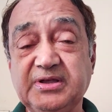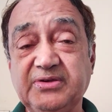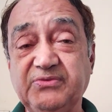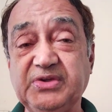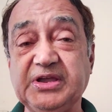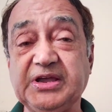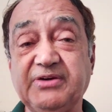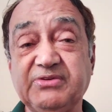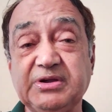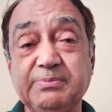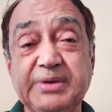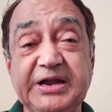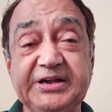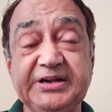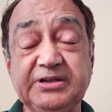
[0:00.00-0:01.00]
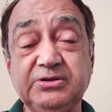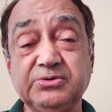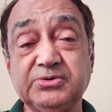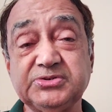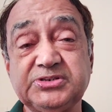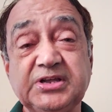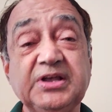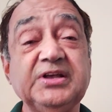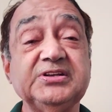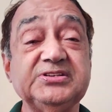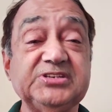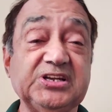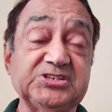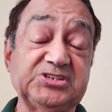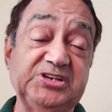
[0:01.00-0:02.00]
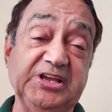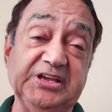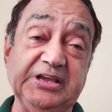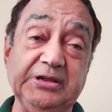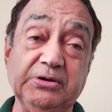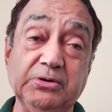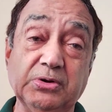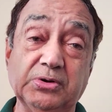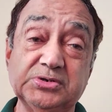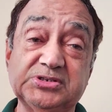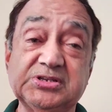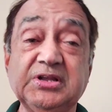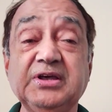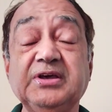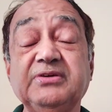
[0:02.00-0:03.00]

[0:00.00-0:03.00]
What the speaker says: We have a batting coach just taking notes